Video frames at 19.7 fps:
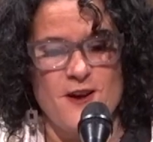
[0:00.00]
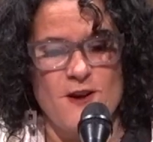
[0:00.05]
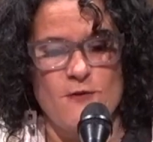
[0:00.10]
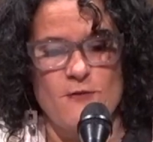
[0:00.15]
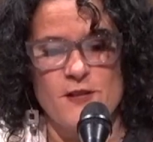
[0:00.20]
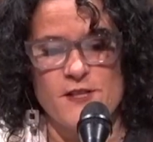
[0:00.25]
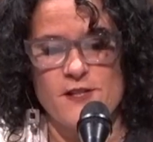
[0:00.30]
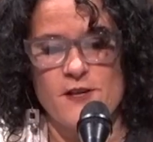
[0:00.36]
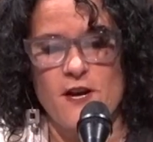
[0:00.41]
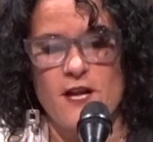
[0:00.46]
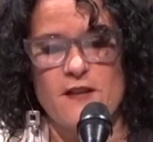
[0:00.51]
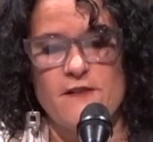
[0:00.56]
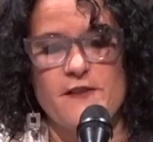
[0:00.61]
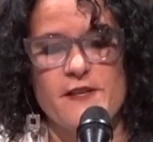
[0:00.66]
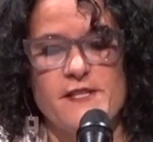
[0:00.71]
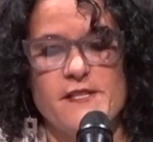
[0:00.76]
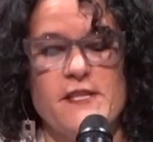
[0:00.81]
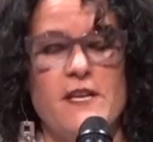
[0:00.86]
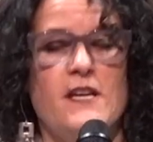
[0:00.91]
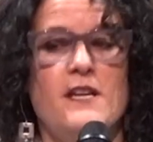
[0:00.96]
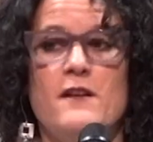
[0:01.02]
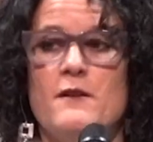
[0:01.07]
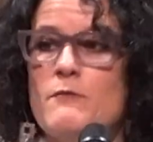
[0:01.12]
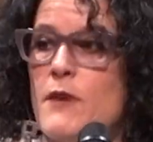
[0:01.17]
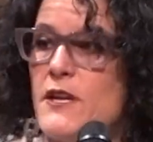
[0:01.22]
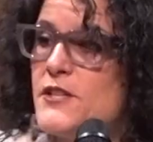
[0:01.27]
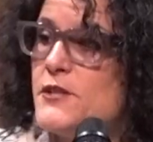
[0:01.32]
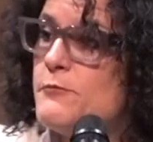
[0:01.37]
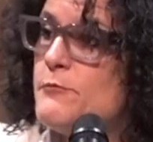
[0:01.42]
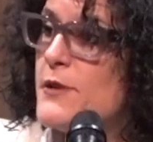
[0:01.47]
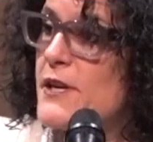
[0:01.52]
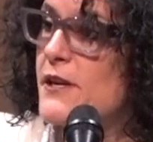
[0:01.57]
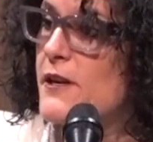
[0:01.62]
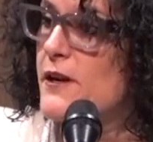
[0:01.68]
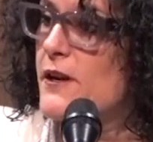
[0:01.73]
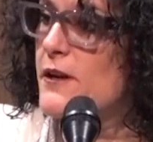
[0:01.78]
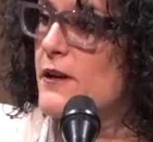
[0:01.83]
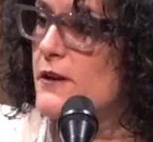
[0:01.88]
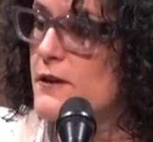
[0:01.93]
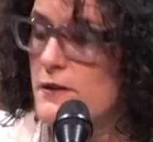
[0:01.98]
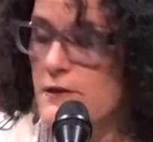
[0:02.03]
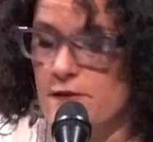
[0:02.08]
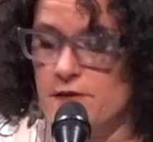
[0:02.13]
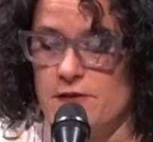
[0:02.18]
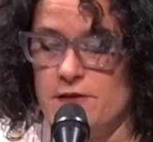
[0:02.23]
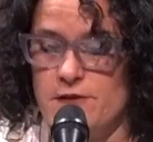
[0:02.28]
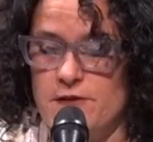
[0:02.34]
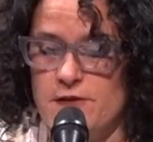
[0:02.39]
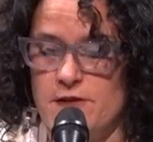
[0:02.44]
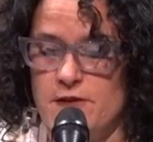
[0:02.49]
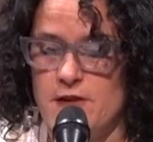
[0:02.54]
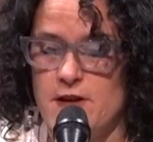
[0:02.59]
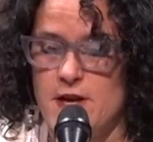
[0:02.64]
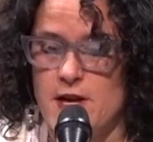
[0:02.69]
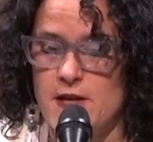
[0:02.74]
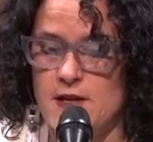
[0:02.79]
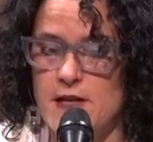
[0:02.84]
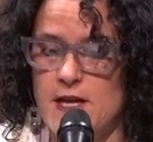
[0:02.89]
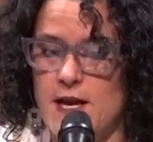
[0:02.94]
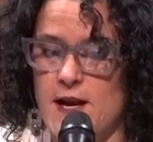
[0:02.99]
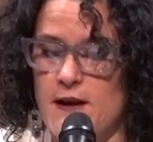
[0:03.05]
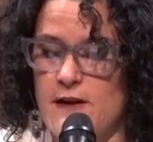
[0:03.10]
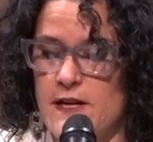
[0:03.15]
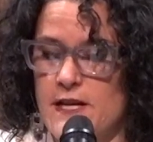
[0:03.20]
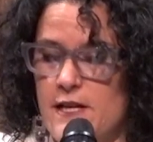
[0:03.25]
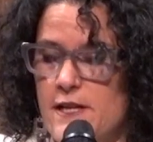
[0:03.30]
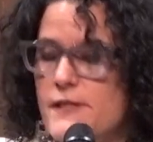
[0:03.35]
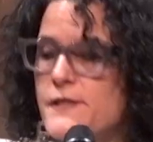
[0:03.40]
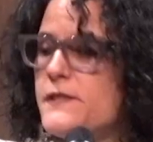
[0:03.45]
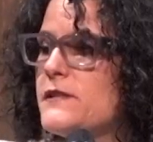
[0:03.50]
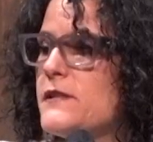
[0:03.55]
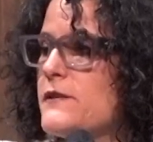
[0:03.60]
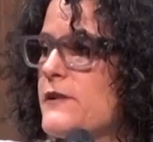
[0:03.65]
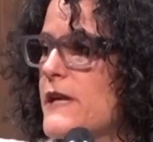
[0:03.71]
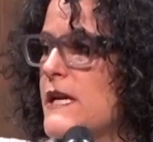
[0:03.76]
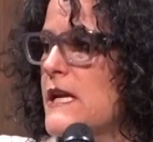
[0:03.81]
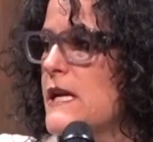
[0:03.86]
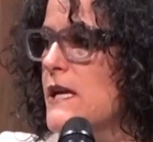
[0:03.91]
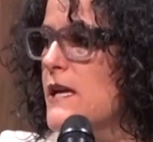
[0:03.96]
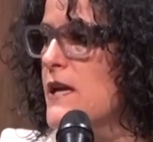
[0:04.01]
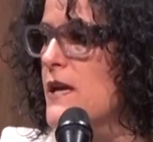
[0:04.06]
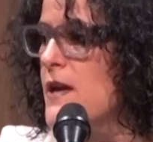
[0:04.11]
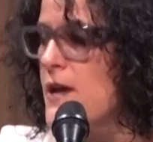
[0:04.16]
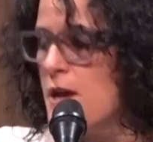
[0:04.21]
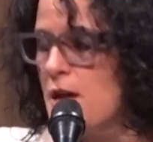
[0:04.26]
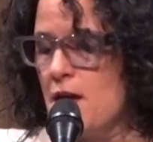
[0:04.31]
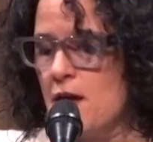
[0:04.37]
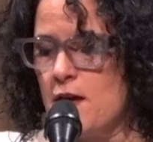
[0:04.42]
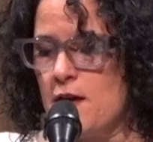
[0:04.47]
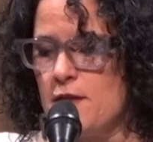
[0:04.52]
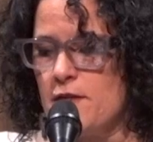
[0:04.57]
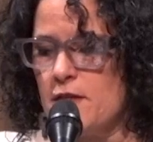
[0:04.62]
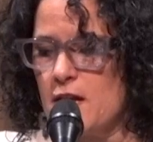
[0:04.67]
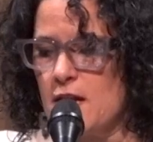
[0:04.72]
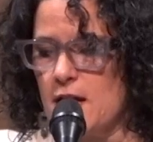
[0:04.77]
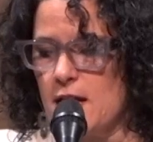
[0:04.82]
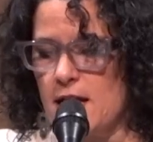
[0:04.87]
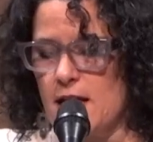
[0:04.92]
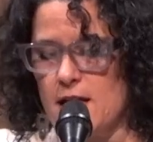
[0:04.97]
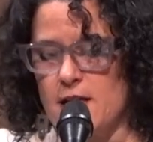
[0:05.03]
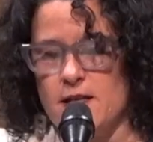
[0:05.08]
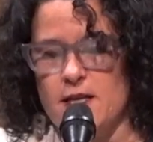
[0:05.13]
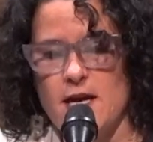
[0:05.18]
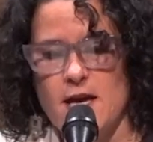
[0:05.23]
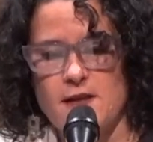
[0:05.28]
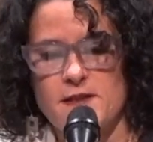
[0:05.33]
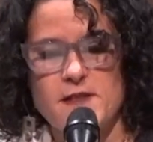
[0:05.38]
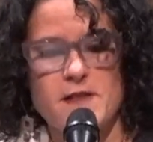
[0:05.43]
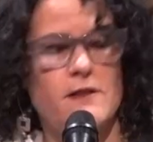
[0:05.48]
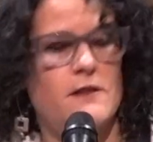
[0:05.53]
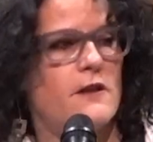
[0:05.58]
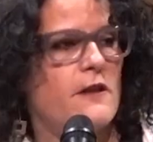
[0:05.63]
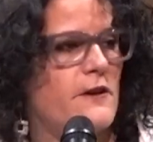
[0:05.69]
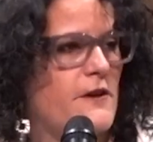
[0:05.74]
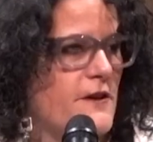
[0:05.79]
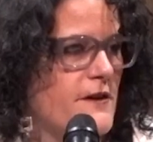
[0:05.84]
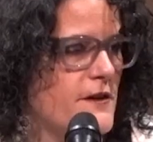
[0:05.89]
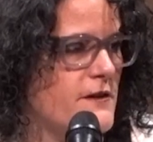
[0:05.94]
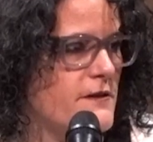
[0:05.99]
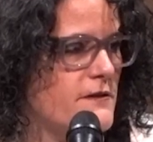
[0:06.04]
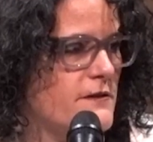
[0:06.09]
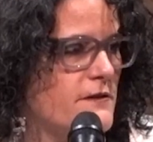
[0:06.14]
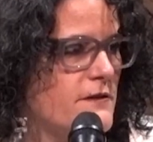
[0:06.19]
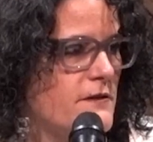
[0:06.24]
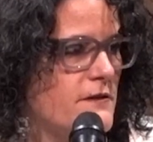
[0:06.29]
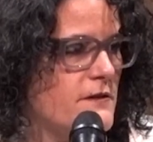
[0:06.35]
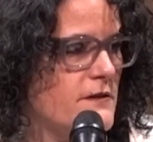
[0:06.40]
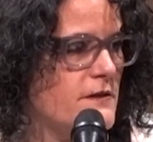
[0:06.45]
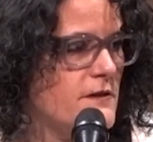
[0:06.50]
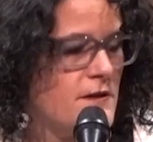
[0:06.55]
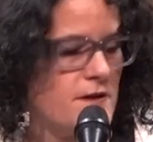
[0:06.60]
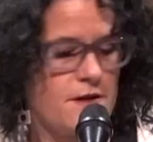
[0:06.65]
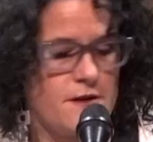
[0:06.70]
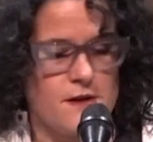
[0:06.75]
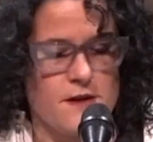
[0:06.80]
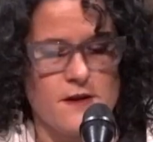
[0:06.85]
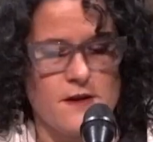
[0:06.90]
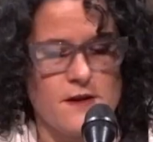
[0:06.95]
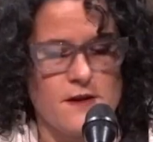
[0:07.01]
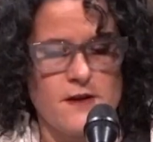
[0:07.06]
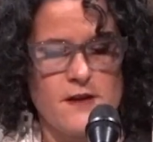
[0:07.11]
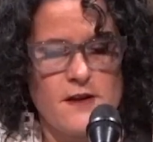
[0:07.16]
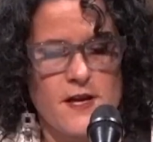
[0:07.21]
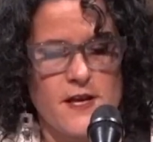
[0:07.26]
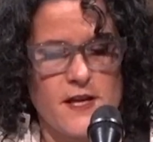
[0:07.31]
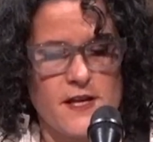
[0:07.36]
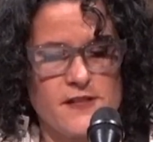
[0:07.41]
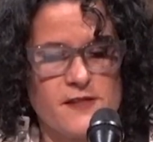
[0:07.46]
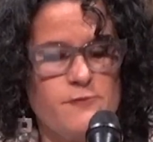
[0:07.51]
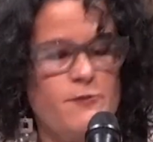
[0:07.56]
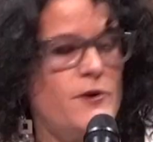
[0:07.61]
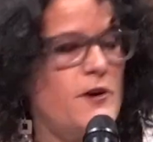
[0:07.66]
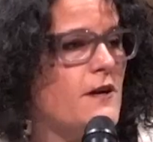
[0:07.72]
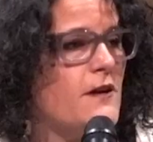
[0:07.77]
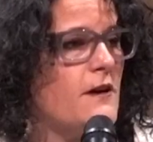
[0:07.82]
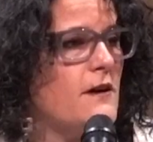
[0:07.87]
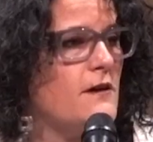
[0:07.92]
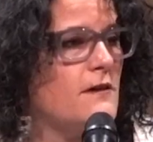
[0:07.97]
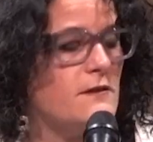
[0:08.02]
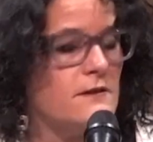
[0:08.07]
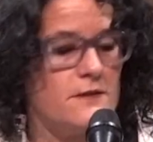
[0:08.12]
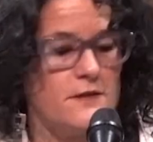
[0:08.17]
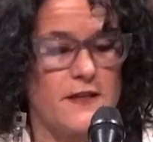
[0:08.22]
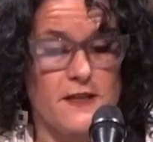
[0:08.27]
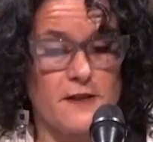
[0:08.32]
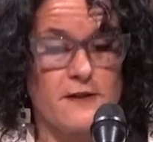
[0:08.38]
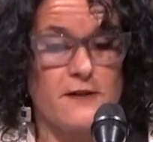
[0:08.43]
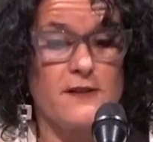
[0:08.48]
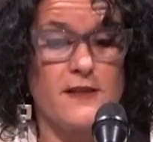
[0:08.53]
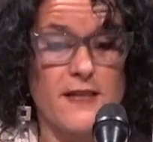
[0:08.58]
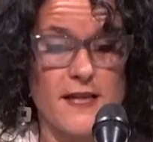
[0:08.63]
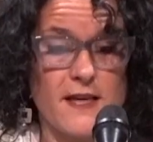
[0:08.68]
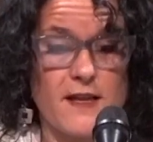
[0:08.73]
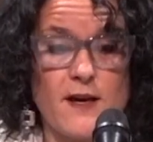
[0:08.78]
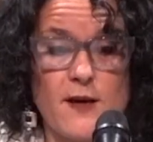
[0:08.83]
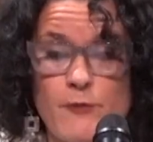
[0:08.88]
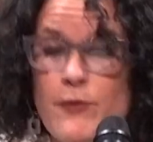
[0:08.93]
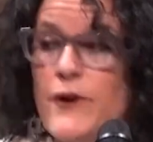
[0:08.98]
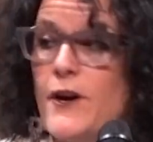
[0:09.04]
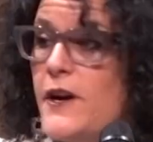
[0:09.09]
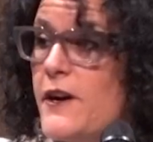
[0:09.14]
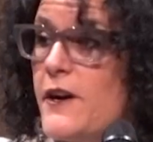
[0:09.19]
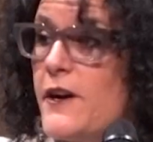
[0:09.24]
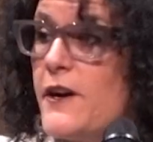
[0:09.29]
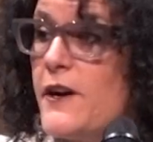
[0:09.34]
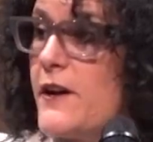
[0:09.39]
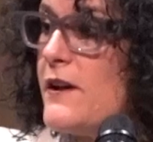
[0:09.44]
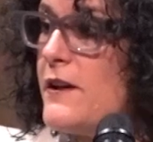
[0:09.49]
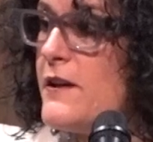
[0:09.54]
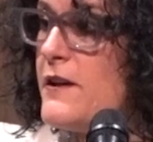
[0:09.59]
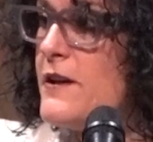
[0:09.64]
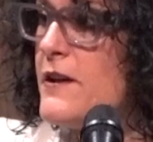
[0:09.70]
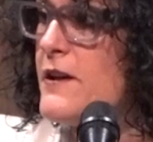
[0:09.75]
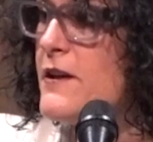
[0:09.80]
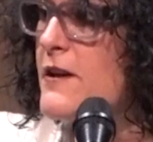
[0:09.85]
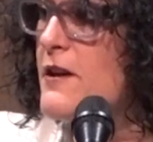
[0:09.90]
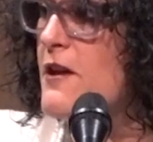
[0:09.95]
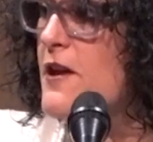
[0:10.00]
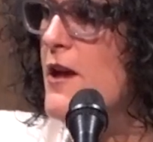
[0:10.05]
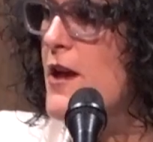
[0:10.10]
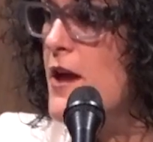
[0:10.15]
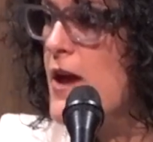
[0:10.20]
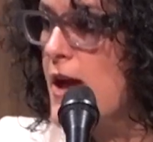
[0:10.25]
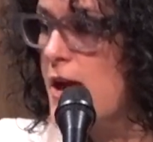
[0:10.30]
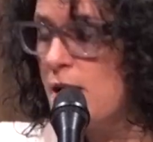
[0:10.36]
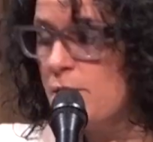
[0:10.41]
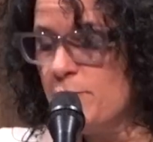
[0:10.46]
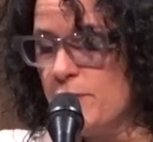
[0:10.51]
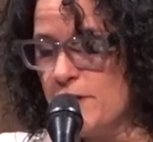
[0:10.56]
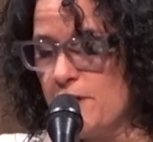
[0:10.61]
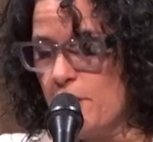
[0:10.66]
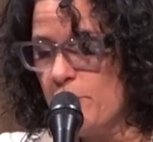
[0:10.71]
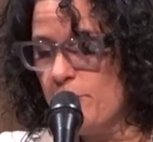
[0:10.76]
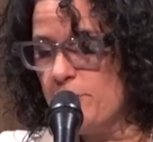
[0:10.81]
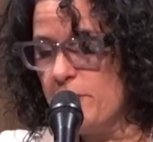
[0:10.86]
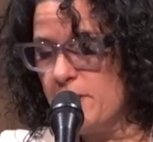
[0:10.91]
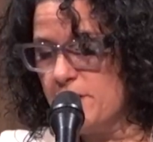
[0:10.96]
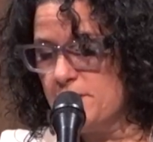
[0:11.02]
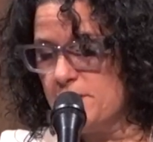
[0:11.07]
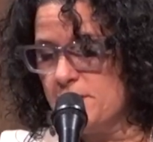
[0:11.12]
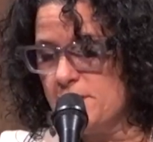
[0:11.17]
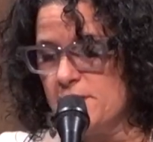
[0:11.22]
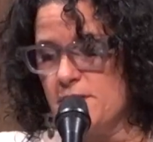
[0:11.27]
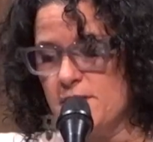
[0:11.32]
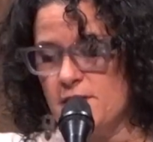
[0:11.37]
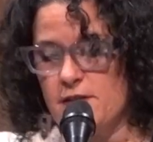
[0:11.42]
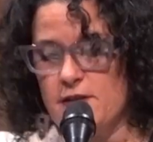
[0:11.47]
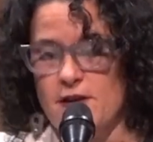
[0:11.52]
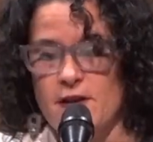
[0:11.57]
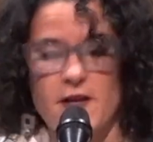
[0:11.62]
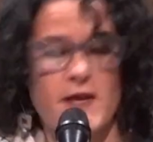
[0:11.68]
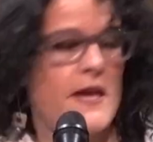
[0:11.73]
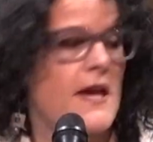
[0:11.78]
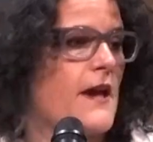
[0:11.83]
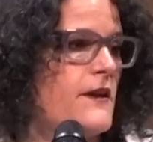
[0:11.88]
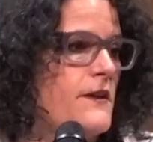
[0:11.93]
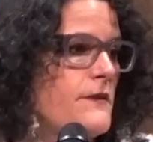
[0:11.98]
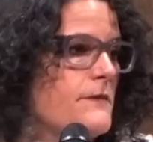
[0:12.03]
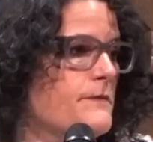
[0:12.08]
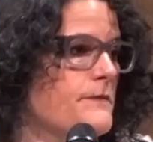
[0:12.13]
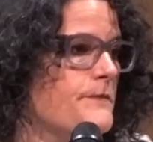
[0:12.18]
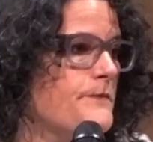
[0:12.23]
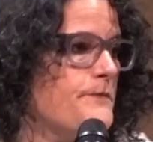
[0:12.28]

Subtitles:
was all of a sudden much bigger and carried history that I had yet to learn. His book, literally a book, had been opened again.